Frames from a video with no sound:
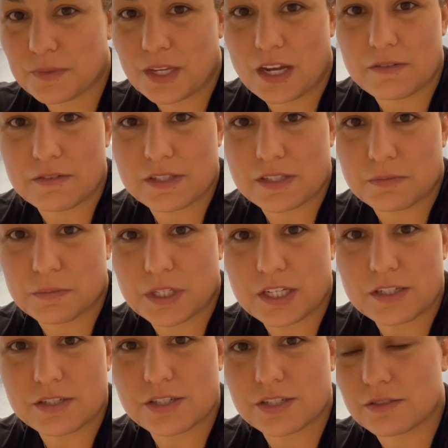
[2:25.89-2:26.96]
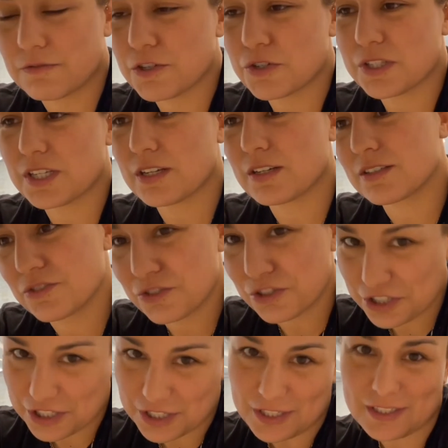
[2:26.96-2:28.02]
having some lunch and focusing on
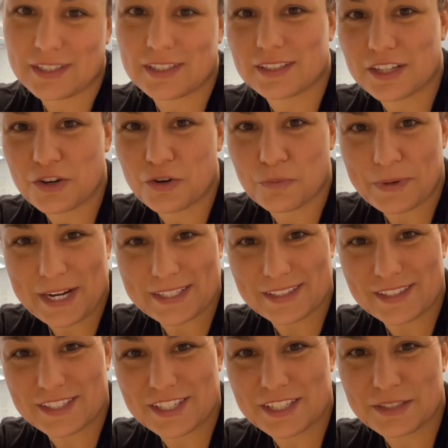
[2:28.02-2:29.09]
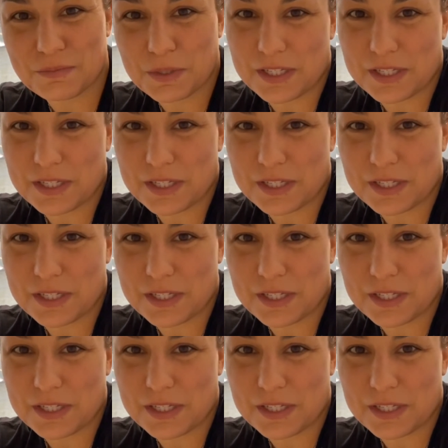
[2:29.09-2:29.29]
nutrition and going back to the gym,